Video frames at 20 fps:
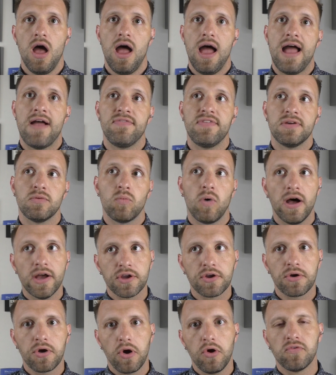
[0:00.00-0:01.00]
And then while
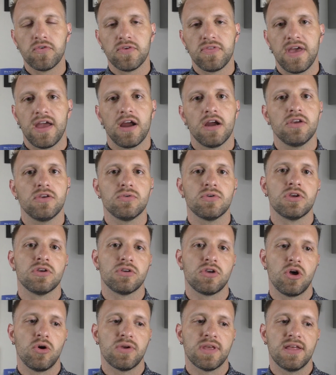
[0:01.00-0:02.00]
you're over there, you can
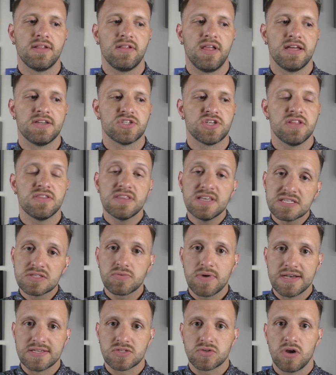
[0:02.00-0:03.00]
go get lunch at
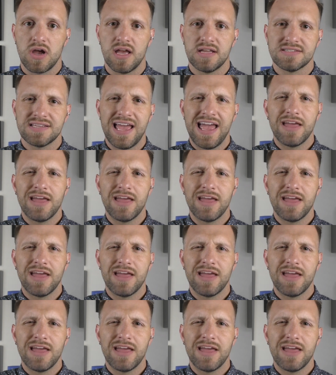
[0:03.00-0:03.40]
this restaurant.